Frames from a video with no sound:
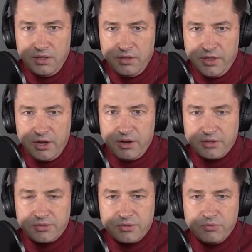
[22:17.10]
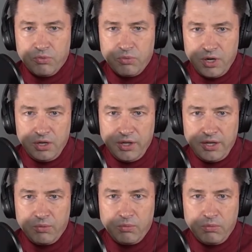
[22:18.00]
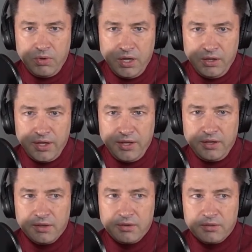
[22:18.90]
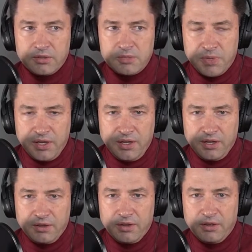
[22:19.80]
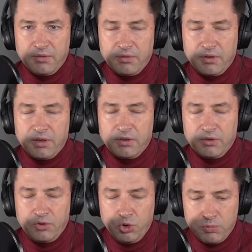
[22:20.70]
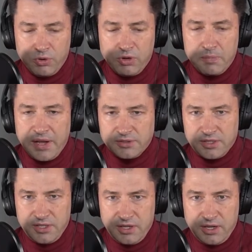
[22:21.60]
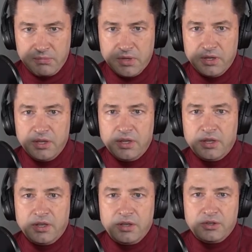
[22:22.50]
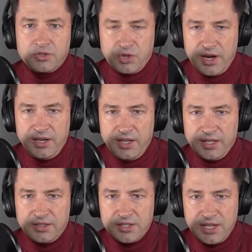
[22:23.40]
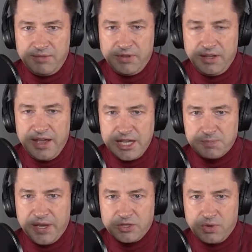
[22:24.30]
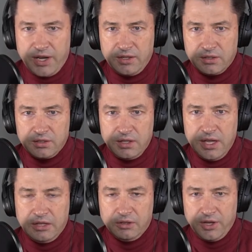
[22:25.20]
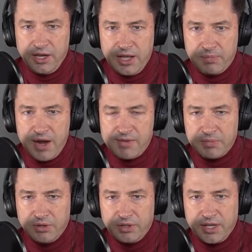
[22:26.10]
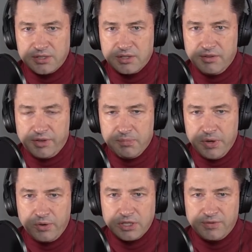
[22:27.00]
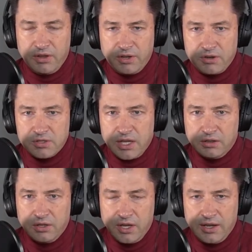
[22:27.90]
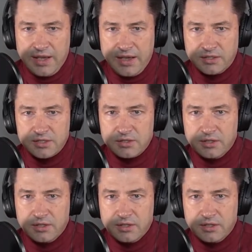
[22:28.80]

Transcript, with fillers: they're really, really spending uber amounts of time trying to get the safety aspects right and looking at probabilities of components failures and looking at